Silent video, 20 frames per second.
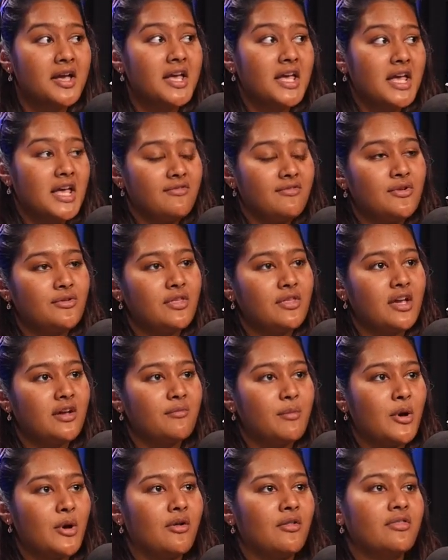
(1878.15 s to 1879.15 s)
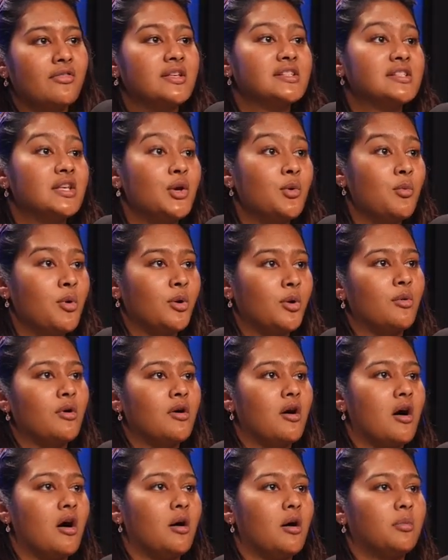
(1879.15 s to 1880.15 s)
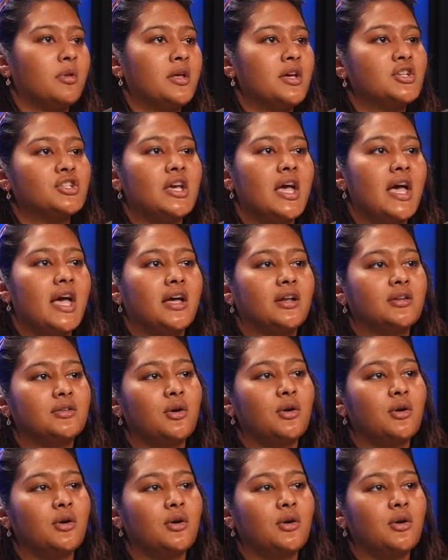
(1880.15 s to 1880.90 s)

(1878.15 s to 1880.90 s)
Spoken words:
If you think about all the things that you want to accomplish and